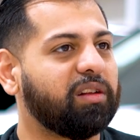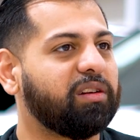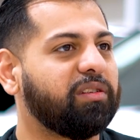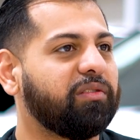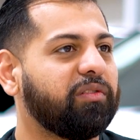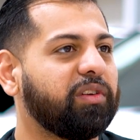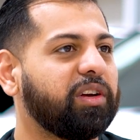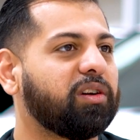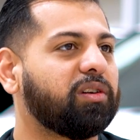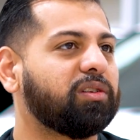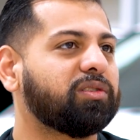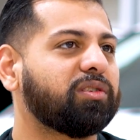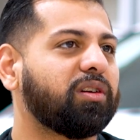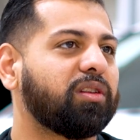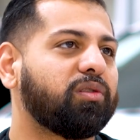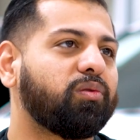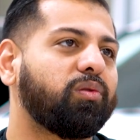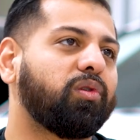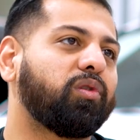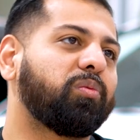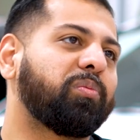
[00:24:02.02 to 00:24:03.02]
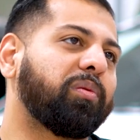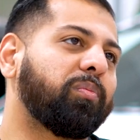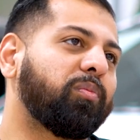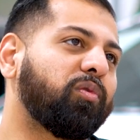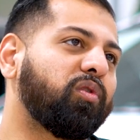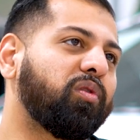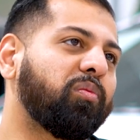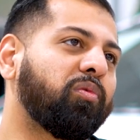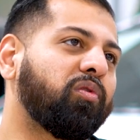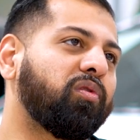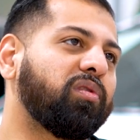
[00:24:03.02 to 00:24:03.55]
quality vehicles on the road. But
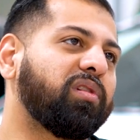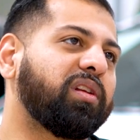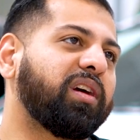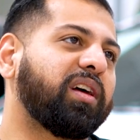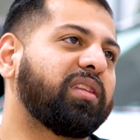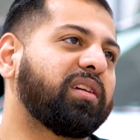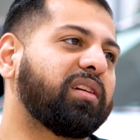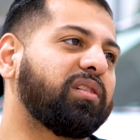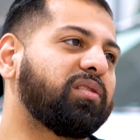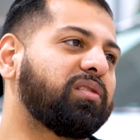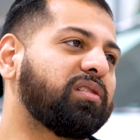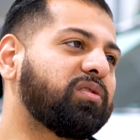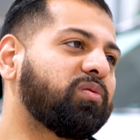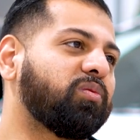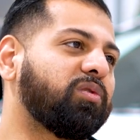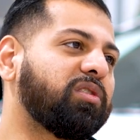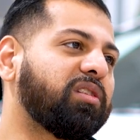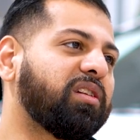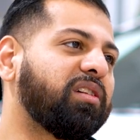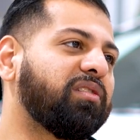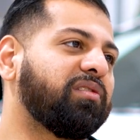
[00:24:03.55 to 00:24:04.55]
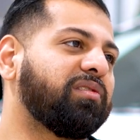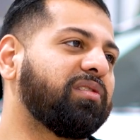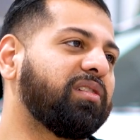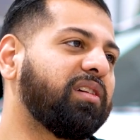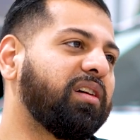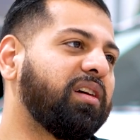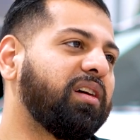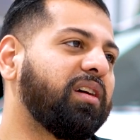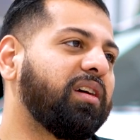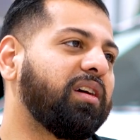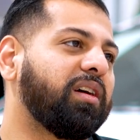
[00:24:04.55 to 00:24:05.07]
more importantly, I think it just would
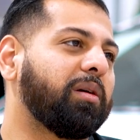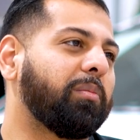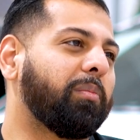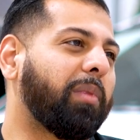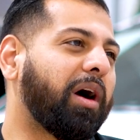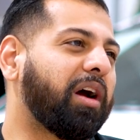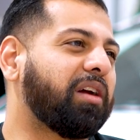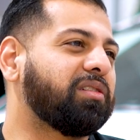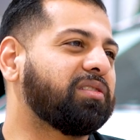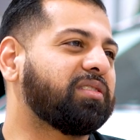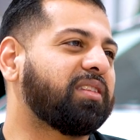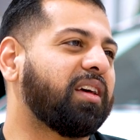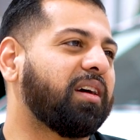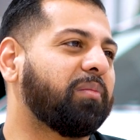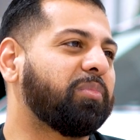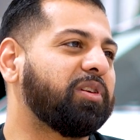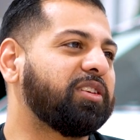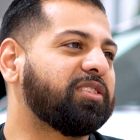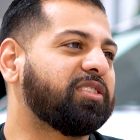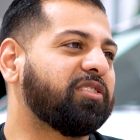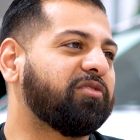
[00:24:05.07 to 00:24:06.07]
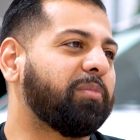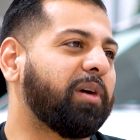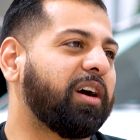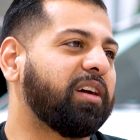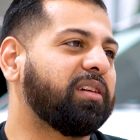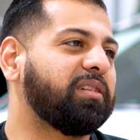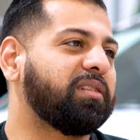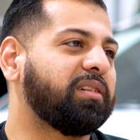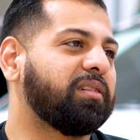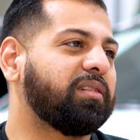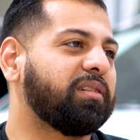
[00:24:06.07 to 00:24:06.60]
give buyers that peace of
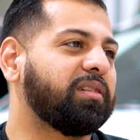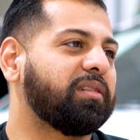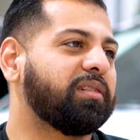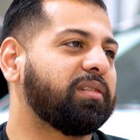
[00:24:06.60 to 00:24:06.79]
mind.